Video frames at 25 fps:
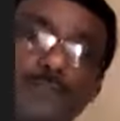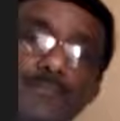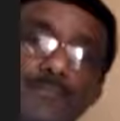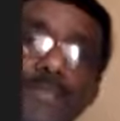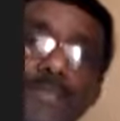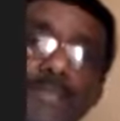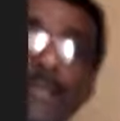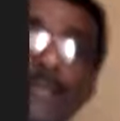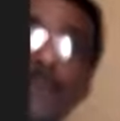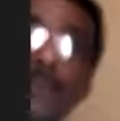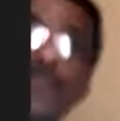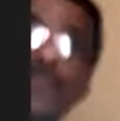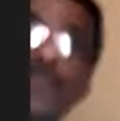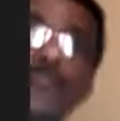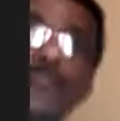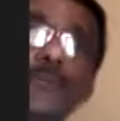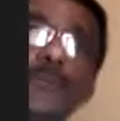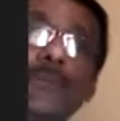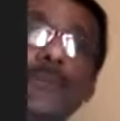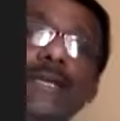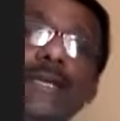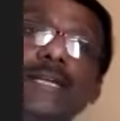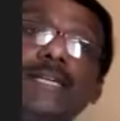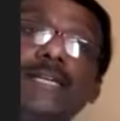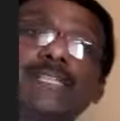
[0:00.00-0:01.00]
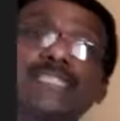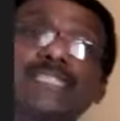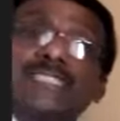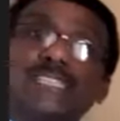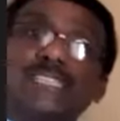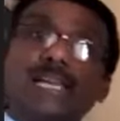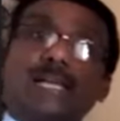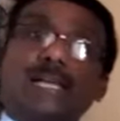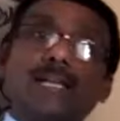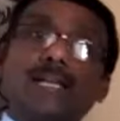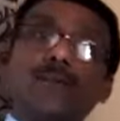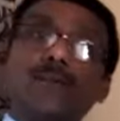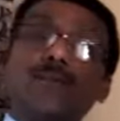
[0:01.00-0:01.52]
There used to be
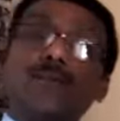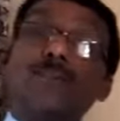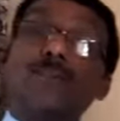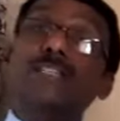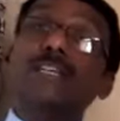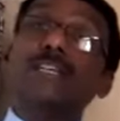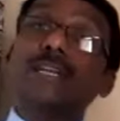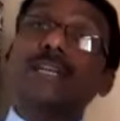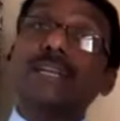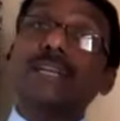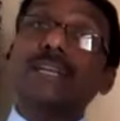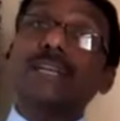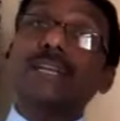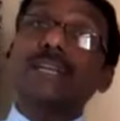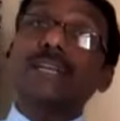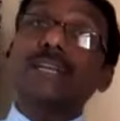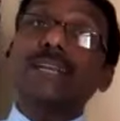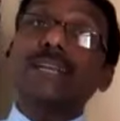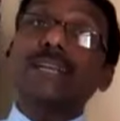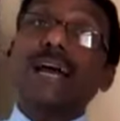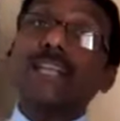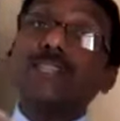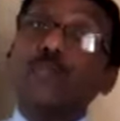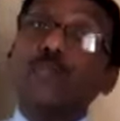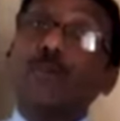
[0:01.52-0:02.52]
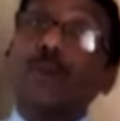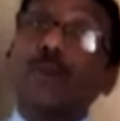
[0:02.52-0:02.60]
silk, which are naturally